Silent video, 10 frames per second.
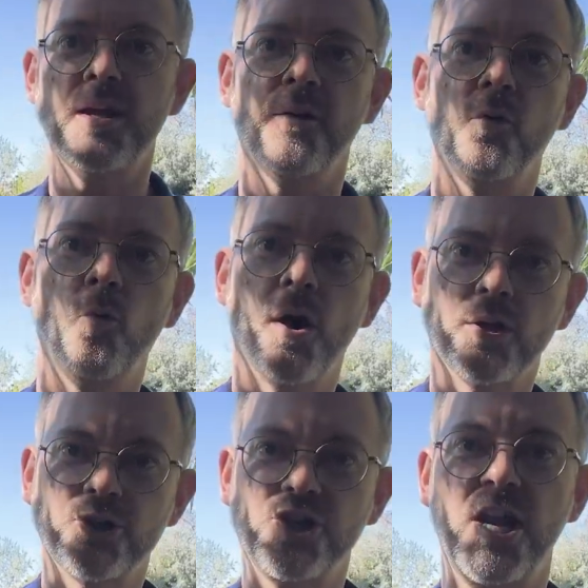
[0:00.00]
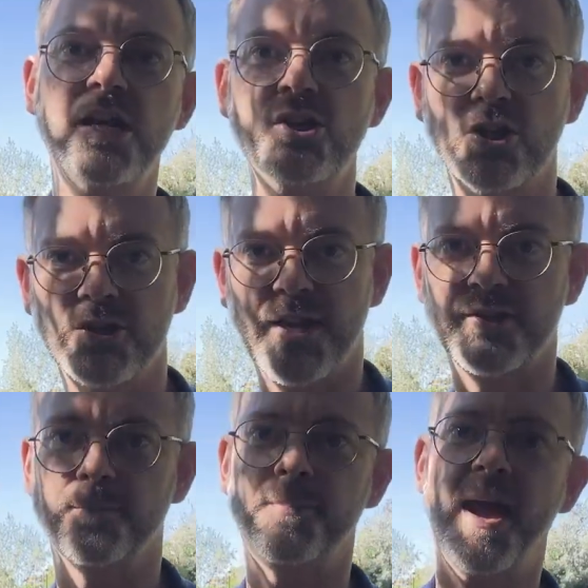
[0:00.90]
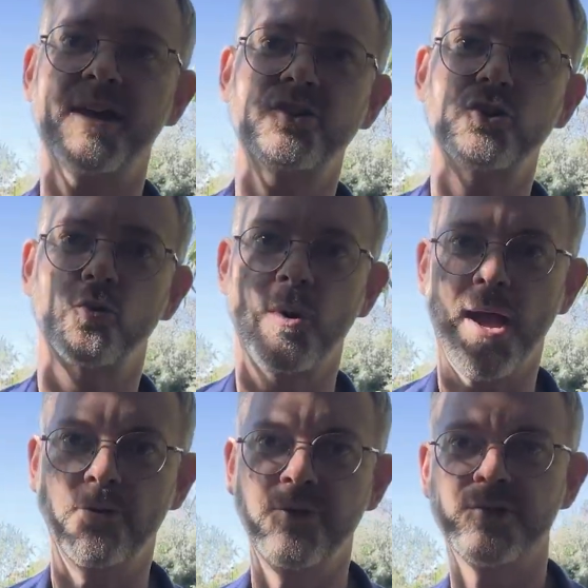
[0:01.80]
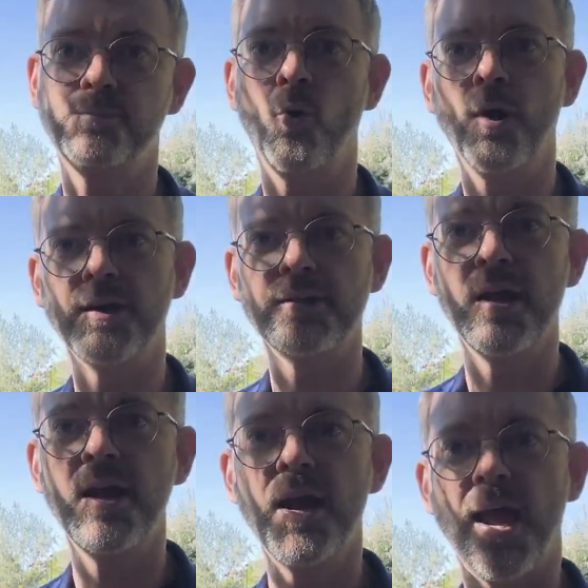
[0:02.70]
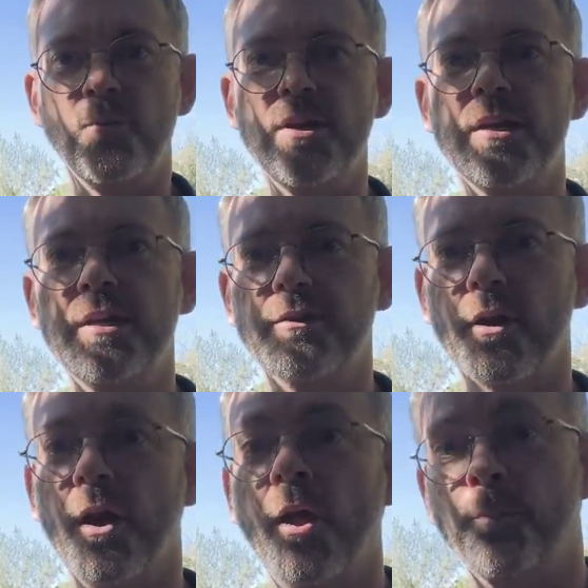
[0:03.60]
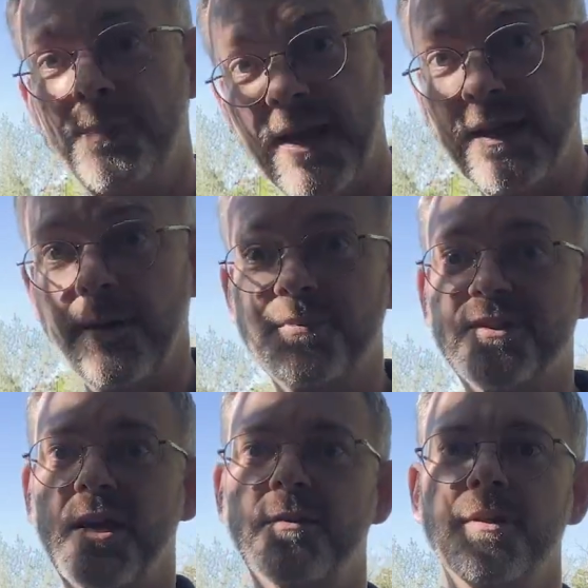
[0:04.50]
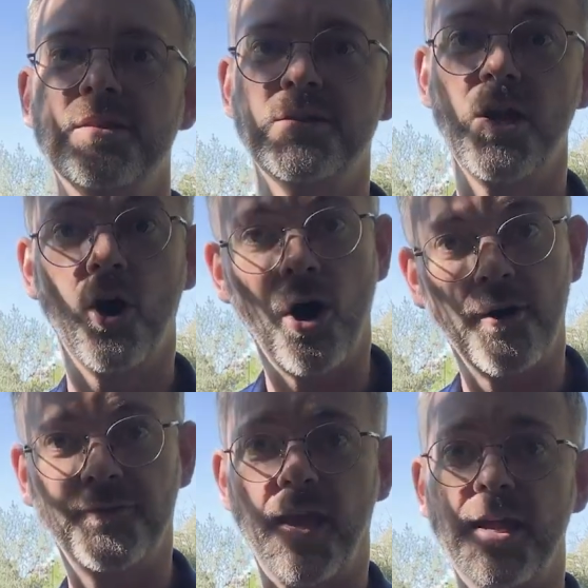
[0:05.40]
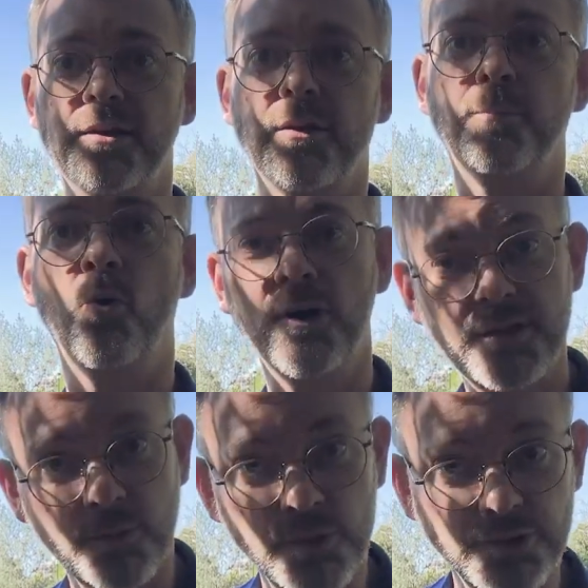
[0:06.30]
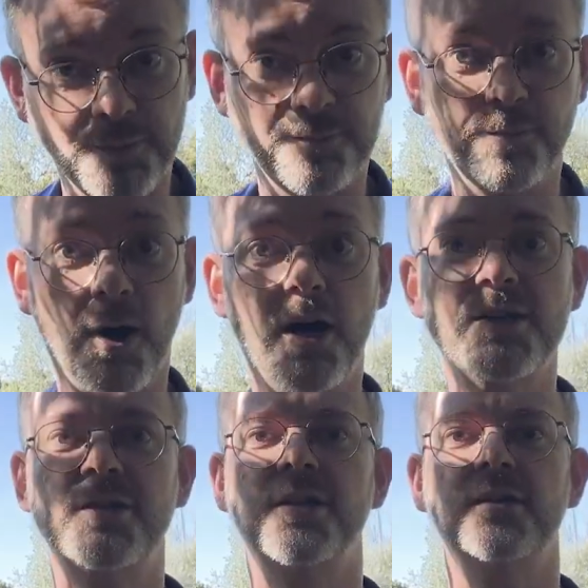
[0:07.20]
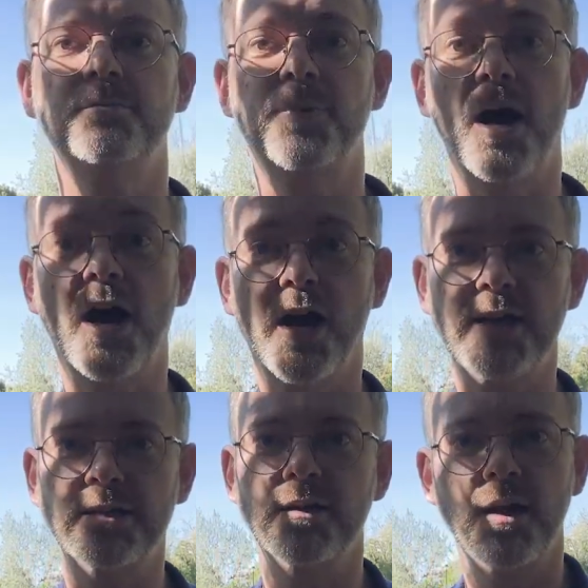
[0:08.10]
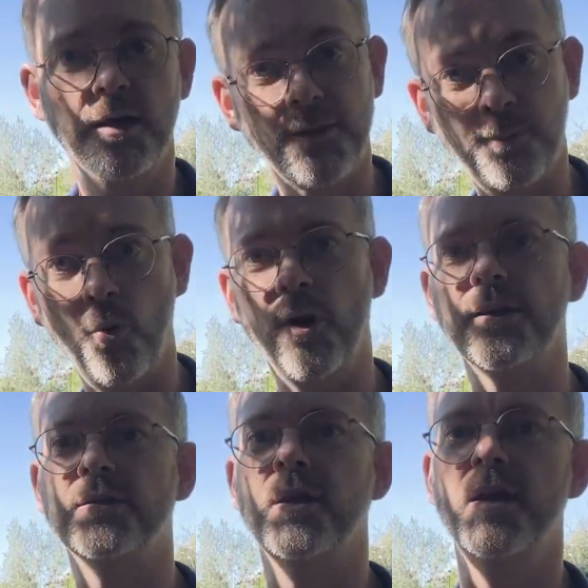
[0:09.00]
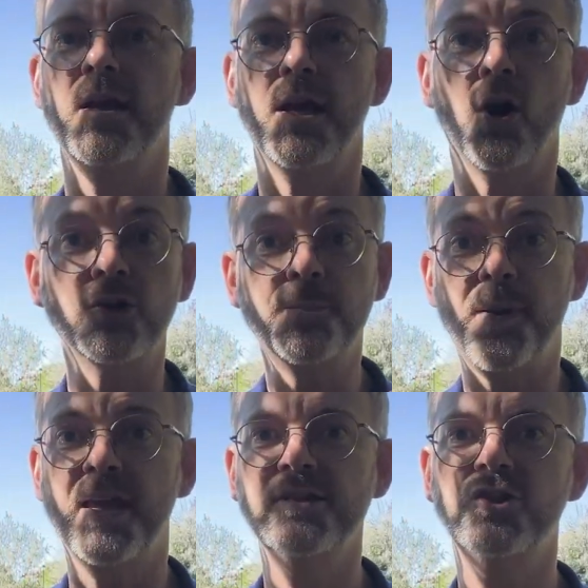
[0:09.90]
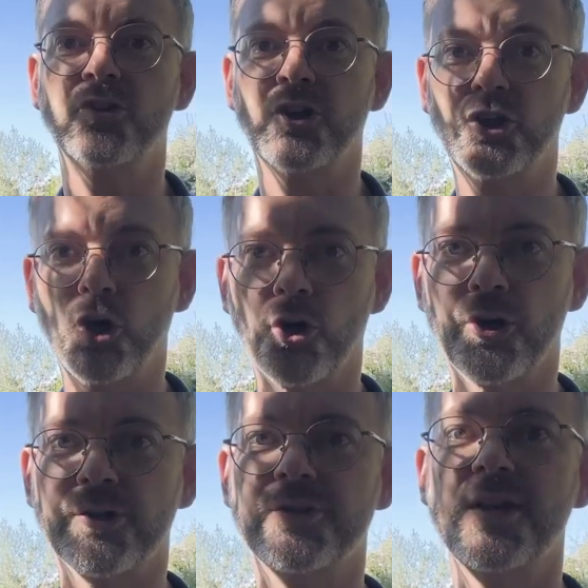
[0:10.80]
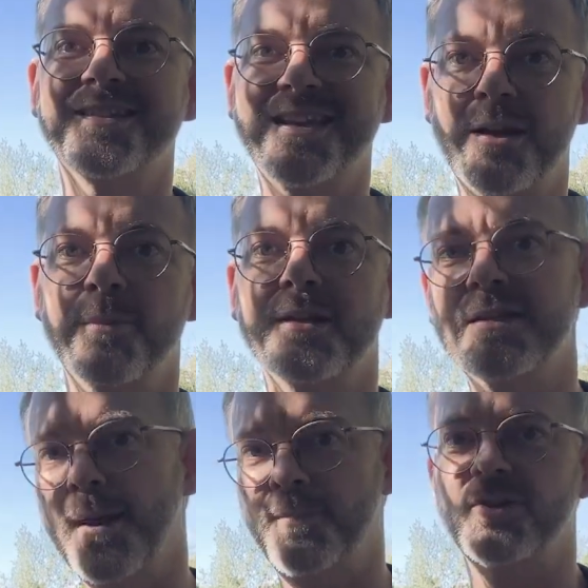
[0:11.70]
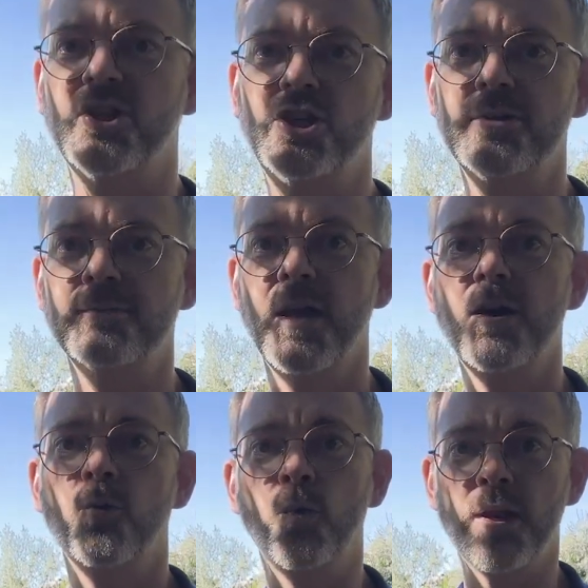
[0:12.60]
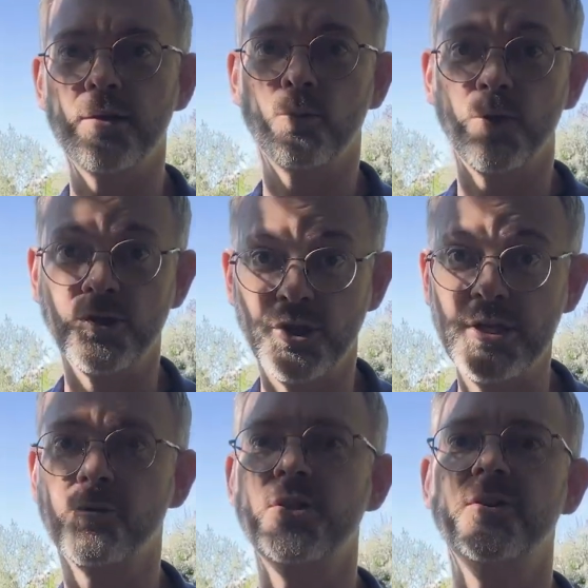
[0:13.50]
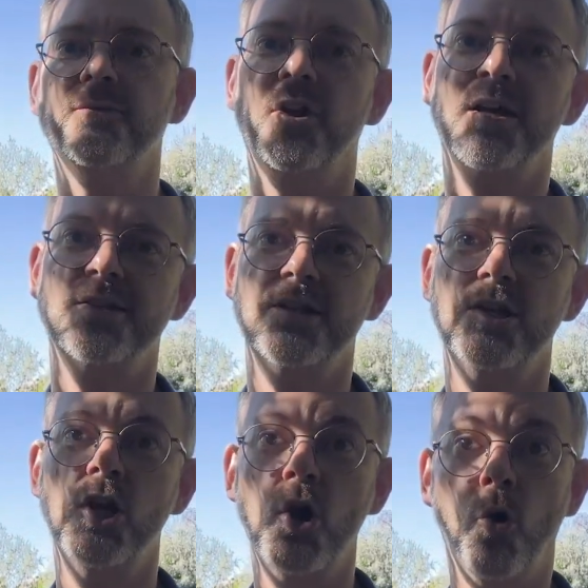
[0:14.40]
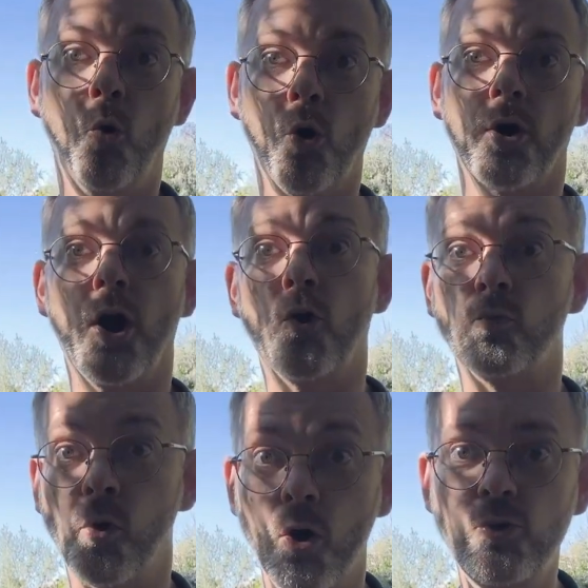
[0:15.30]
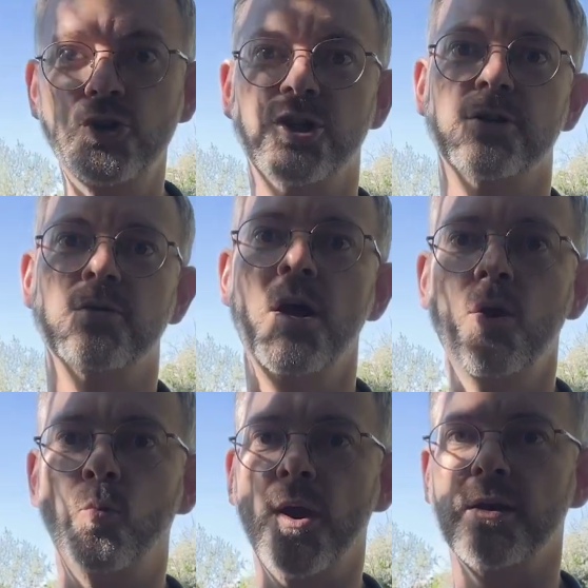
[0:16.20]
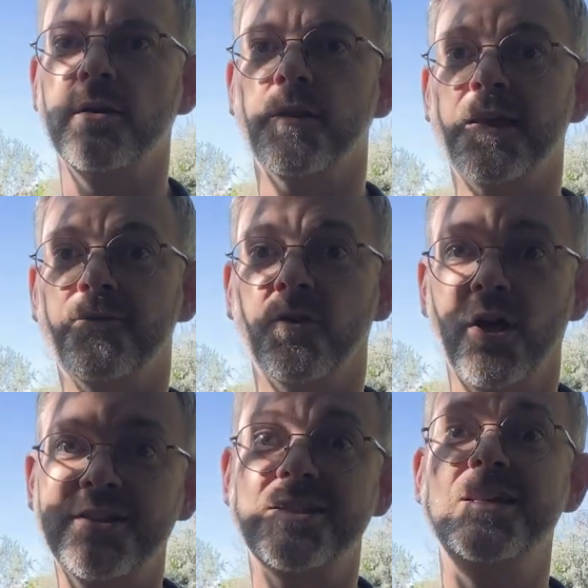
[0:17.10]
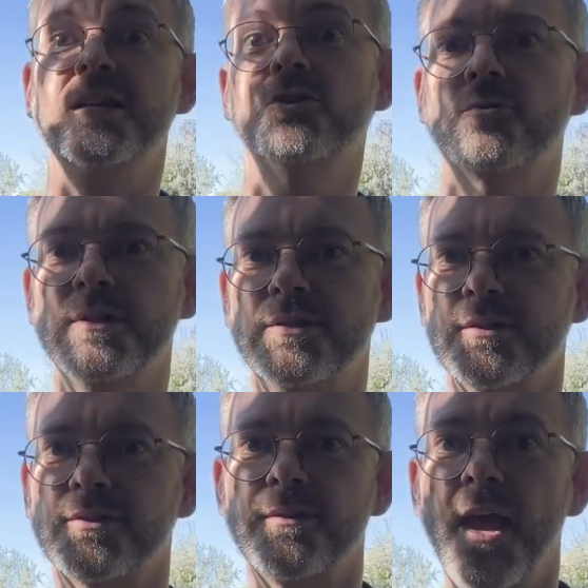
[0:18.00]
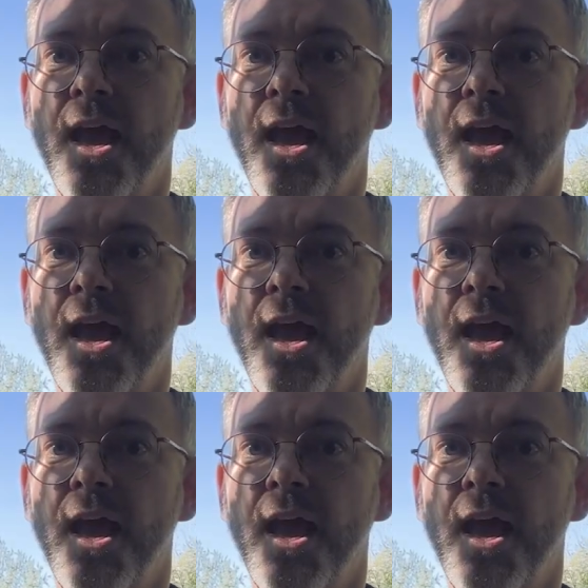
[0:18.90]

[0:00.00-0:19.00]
of the water changes as it passes around this point, and we either pick up sediment off the end of the point and we'll deposit it behind the point. It all depends on the current. Sediment deposition, when we decrease the velocity, or erosion when the velocity increases.